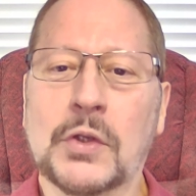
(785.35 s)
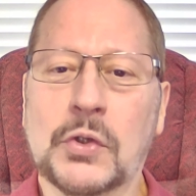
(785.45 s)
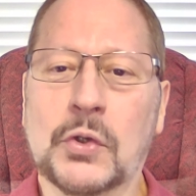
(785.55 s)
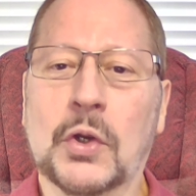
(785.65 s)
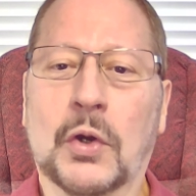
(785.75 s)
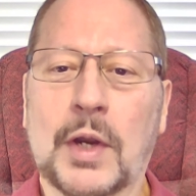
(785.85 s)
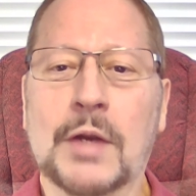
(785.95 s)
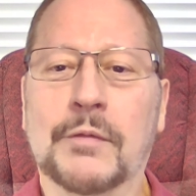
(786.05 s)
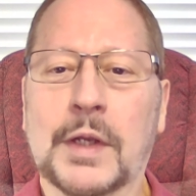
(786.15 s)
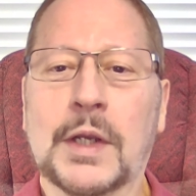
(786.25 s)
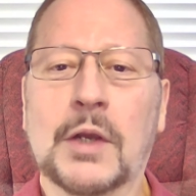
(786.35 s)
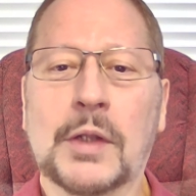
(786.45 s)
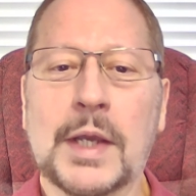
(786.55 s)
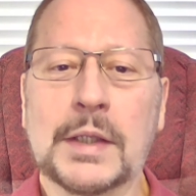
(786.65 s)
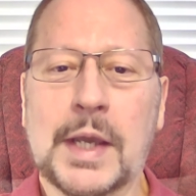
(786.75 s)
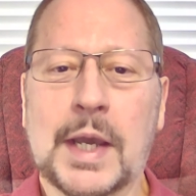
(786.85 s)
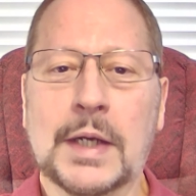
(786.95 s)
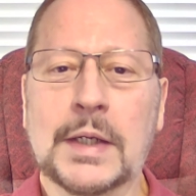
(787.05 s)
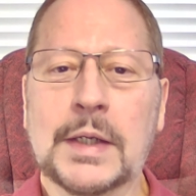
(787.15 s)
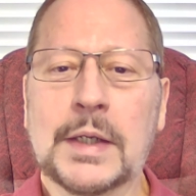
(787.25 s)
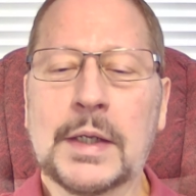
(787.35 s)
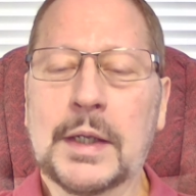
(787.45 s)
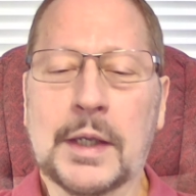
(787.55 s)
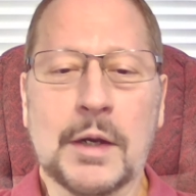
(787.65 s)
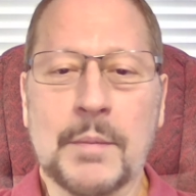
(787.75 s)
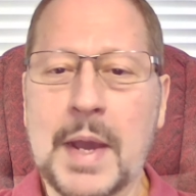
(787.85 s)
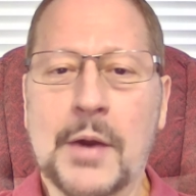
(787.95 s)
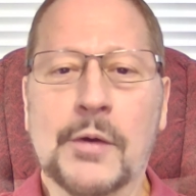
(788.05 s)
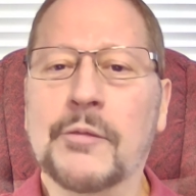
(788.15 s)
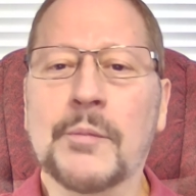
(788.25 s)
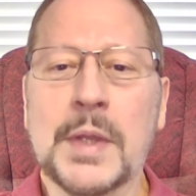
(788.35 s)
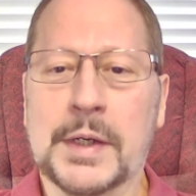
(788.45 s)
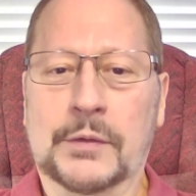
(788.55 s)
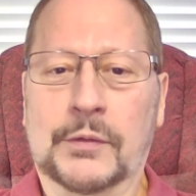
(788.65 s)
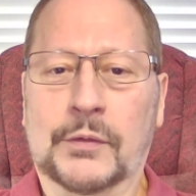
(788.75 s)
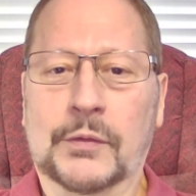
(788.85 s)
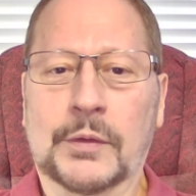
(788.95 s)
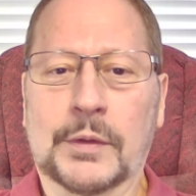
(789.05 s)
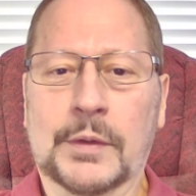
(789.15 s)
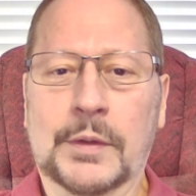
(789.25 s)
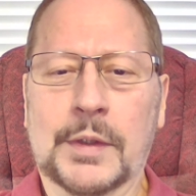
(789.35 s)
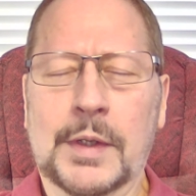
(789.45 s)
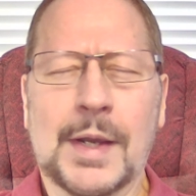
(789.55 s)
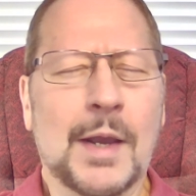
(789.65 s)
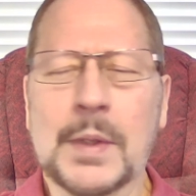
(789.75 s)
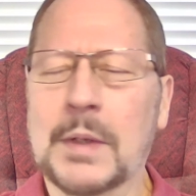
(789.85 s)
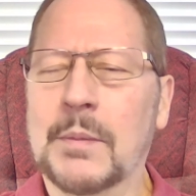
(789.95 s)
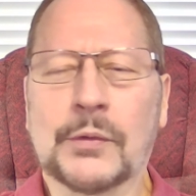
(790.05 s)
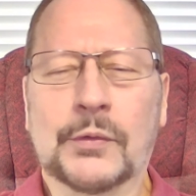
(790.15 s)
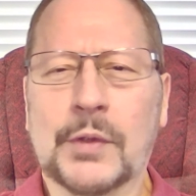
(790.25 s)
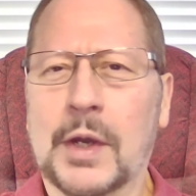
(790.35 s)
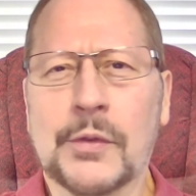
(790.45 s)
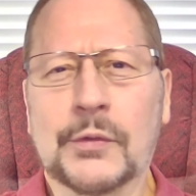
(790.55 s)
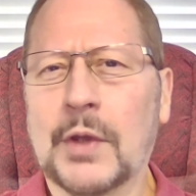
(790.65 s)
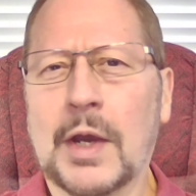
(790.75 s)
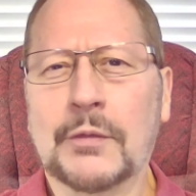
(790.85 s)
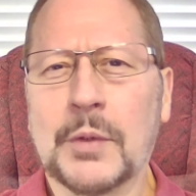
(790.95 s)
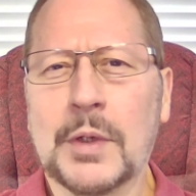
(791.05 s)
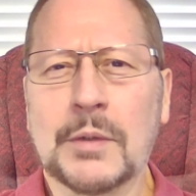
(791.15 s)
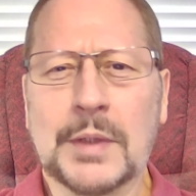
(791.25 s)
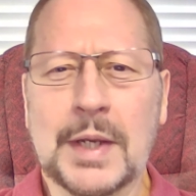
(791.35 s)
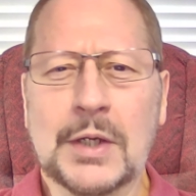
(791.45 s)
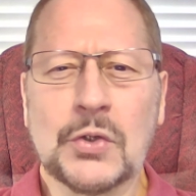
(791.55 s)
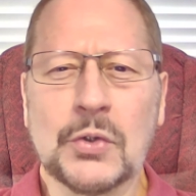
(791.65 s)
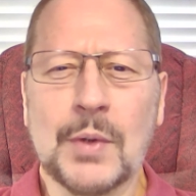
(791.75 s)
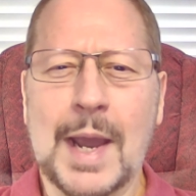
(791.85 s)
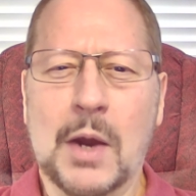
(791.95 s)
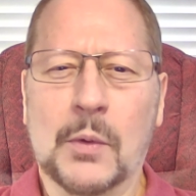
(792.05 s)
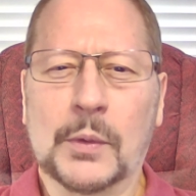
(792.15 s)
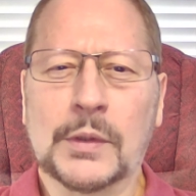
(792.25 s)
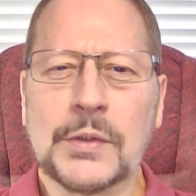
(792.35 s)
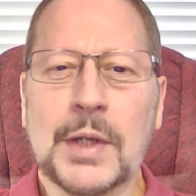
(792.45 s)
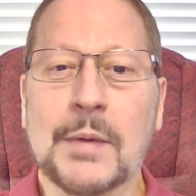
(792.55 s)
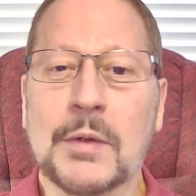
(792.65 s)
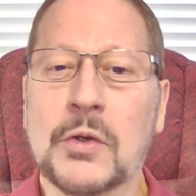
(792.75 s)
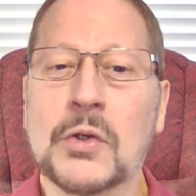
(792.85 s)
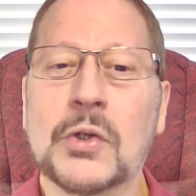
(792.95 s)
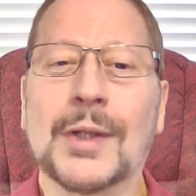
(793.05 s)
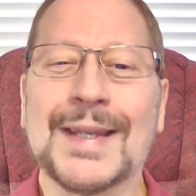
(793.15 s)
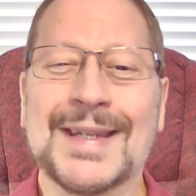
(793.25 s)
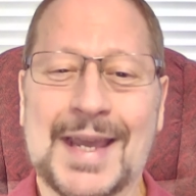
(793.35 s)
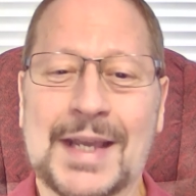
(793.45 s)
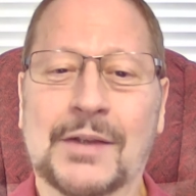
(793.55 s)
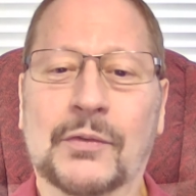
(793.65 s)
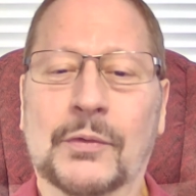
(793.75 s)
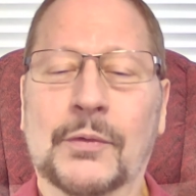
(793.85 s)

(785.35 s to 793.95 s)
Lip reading: you can create a video like that in a matter of minutes? I mean, most other software takes you hours and usually days.